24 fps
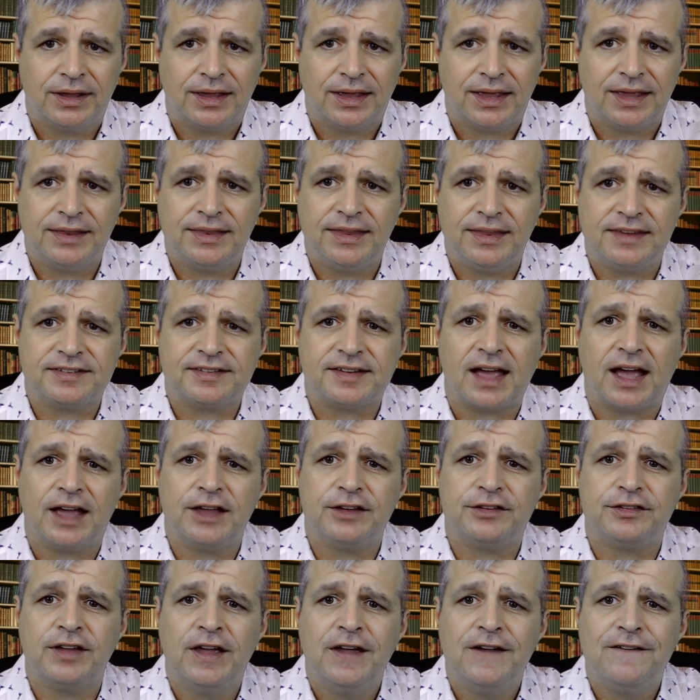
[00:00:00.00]
In this
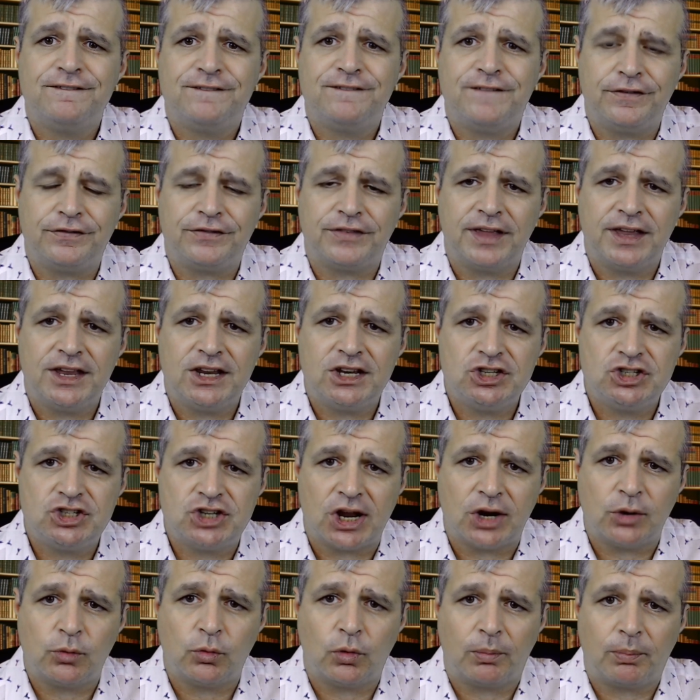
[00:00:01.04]
case, 15
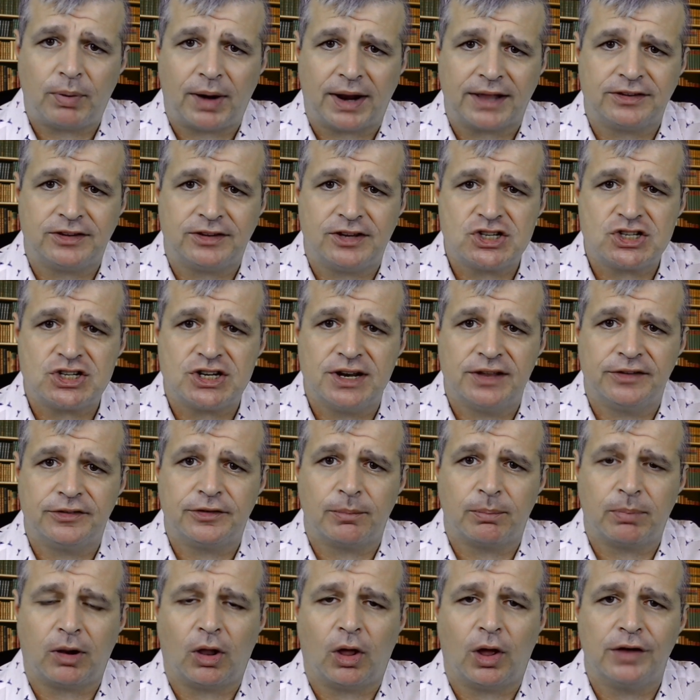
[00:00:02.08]
general practitioners
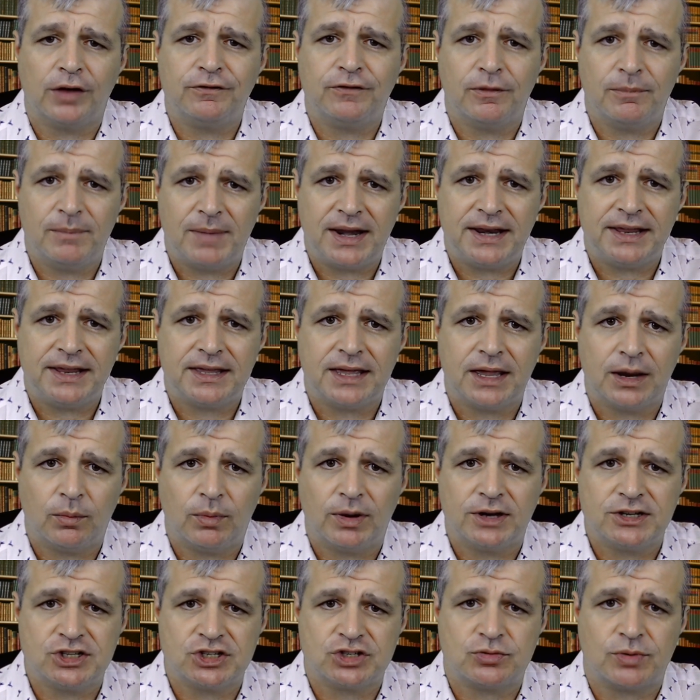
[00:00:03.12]
applied for Medicare
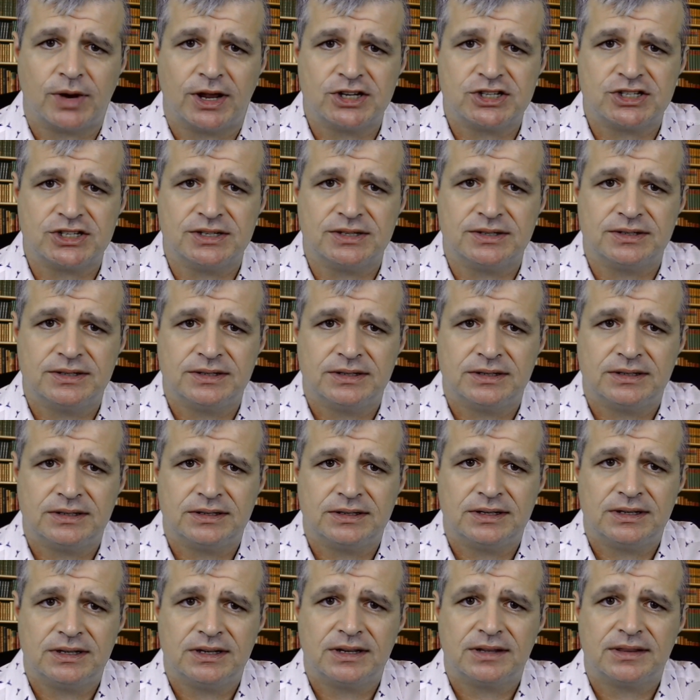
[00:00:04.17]
registration.
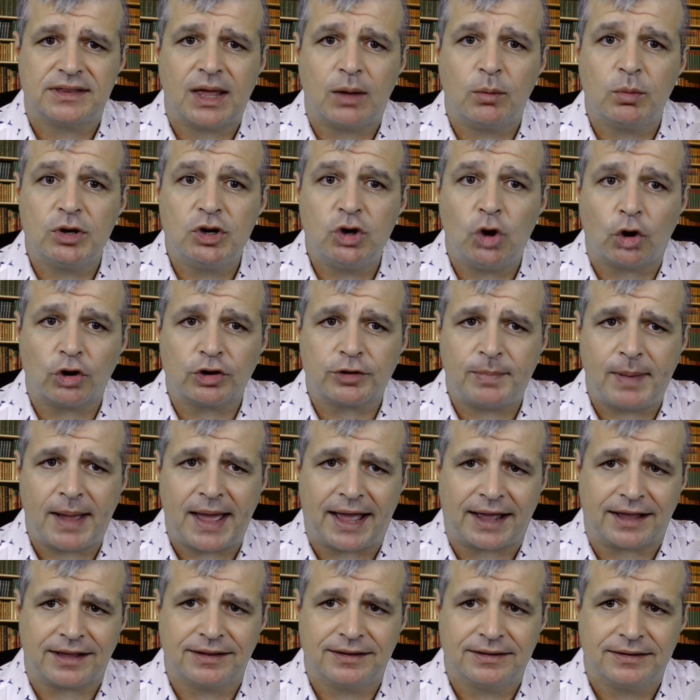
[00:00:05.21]
They were knocked
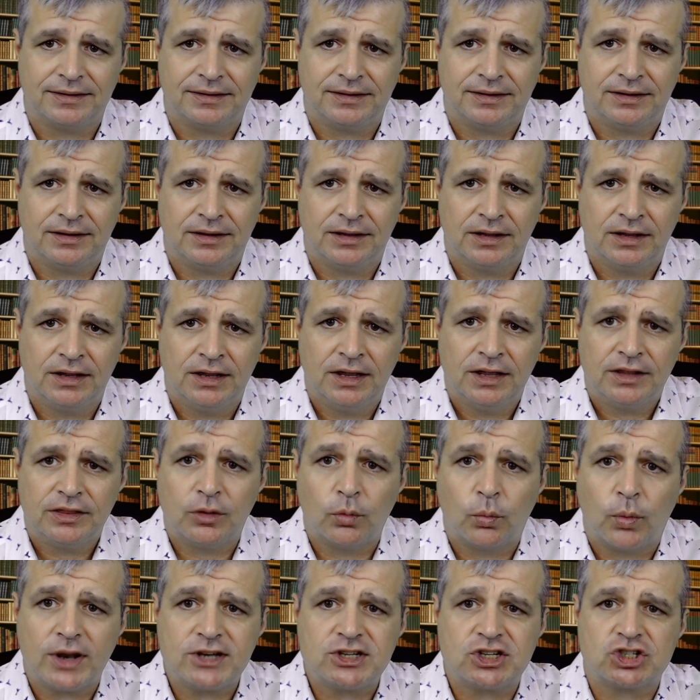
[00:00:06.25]
back. The
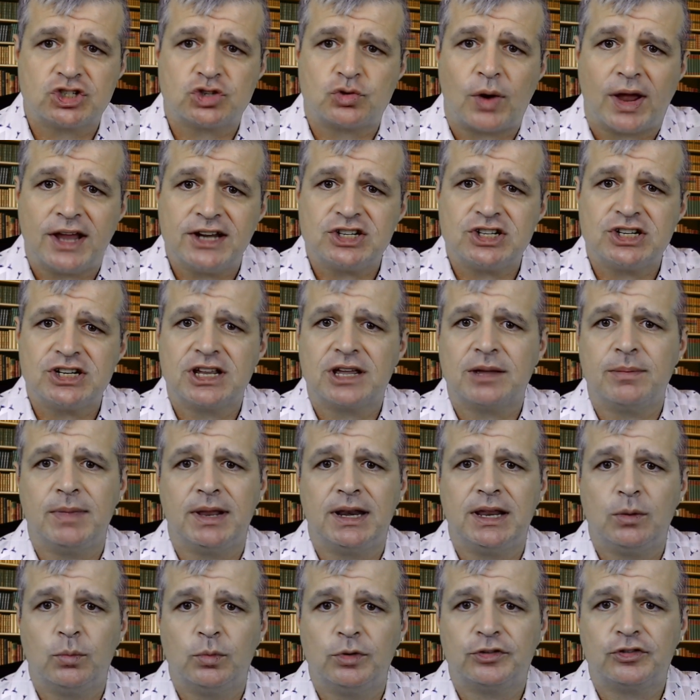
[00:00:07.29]
Registration
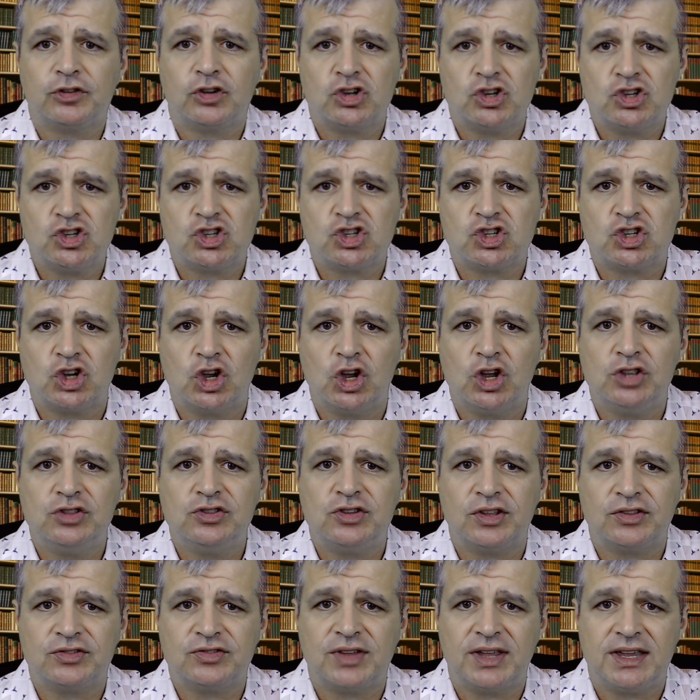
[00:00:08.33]
Committee was concerned
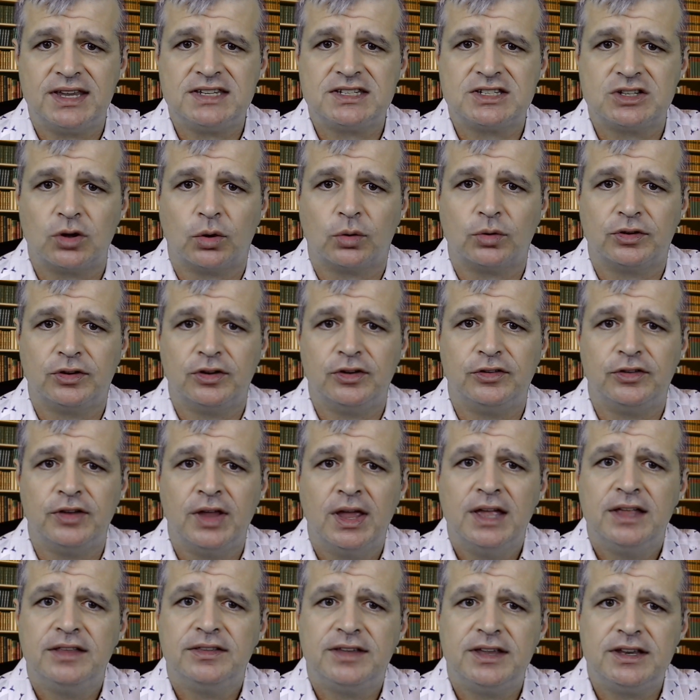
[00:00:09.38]
that these doctors
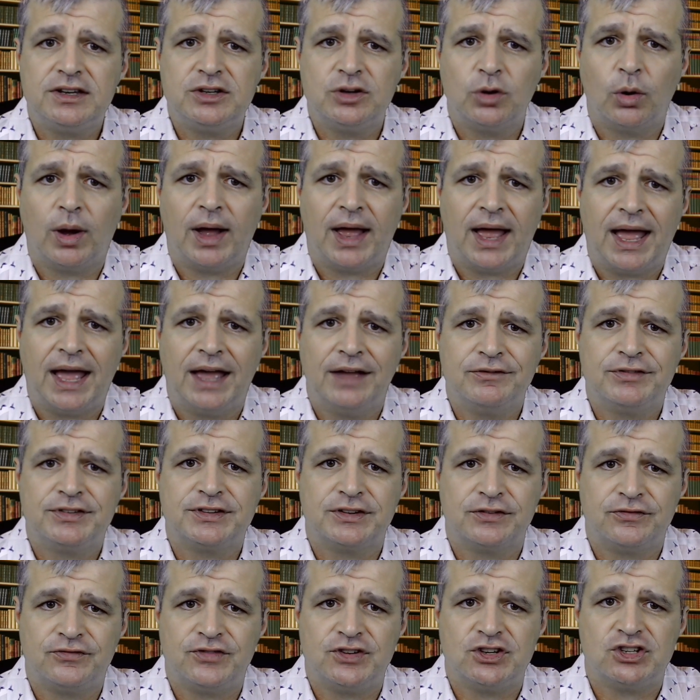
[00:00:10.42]
did not have
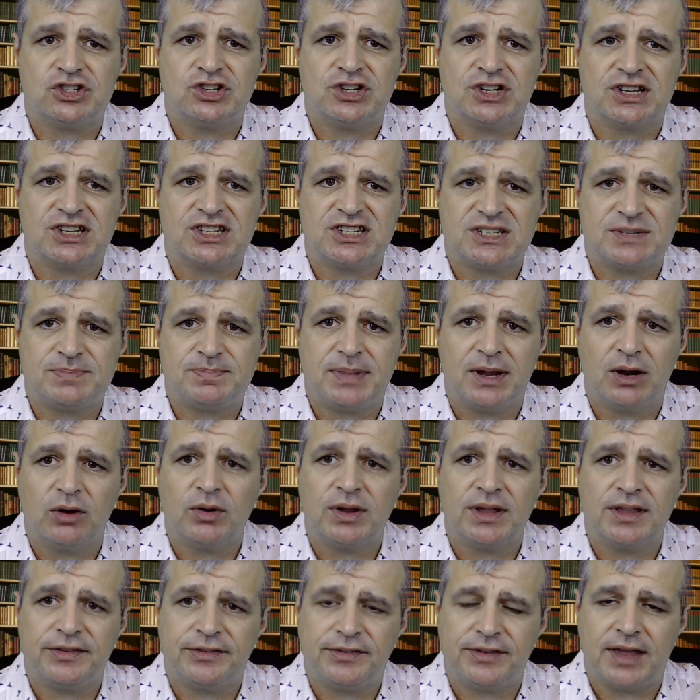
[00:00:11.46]
sufficient
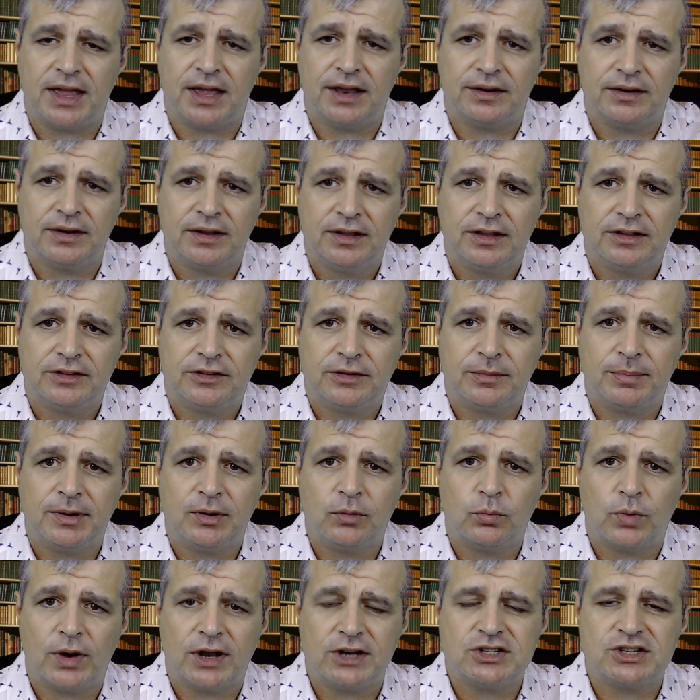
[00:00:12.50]
experience yet to be
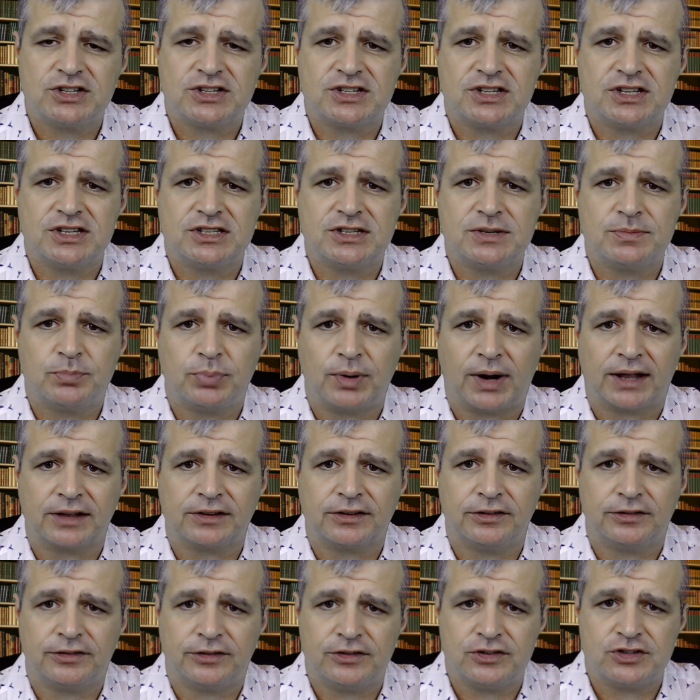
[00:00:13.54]
registered to
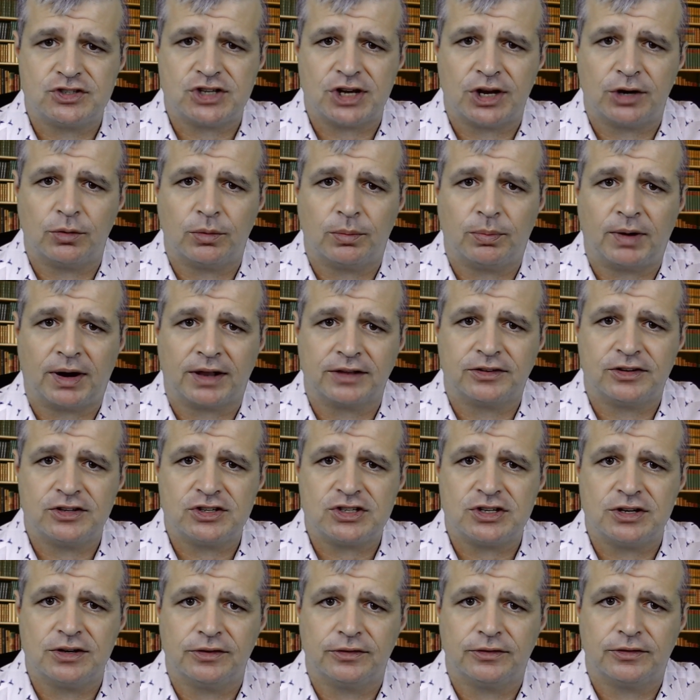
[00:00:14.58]
practice as general
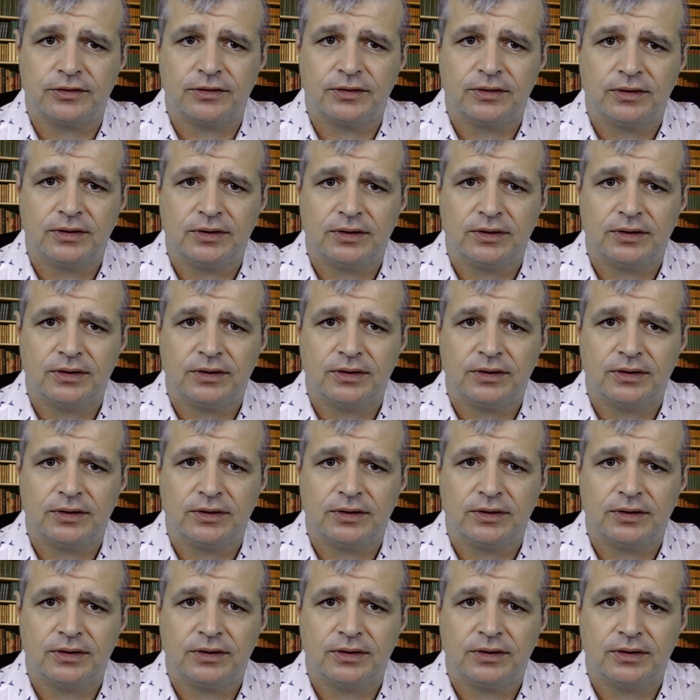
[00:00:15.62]
practitioners.